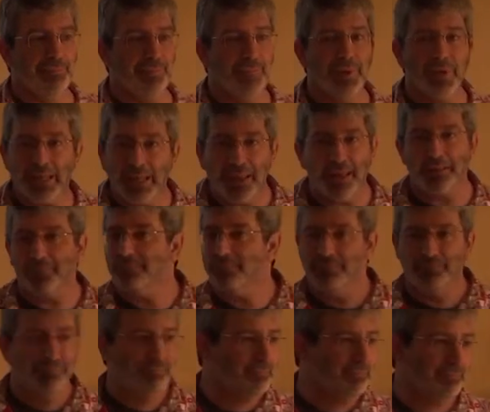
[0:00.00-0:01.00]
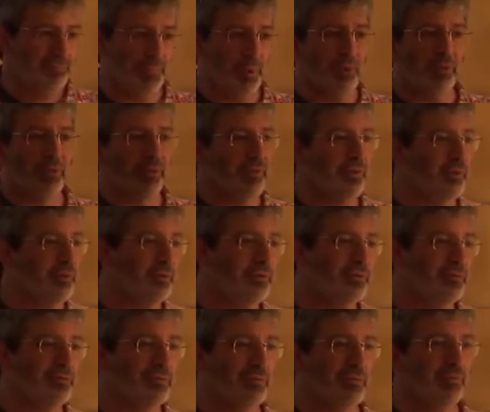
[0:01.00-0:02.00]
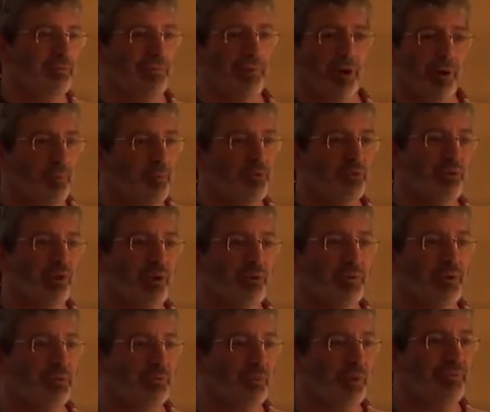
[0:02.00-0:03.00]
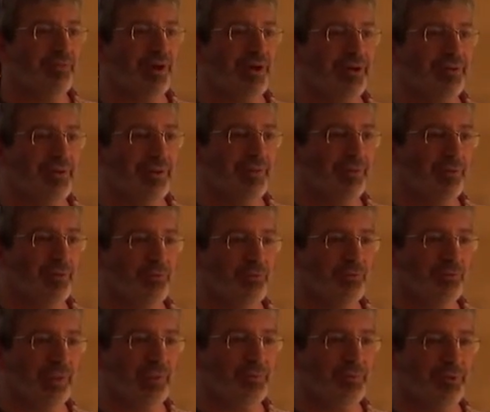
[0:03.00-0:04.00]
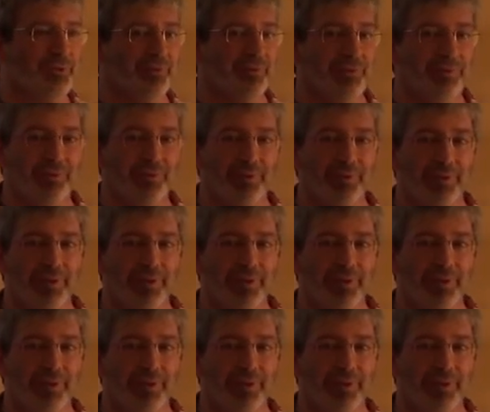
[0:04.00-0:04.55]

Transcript: And again, both of those, almost always we violate those assumptions.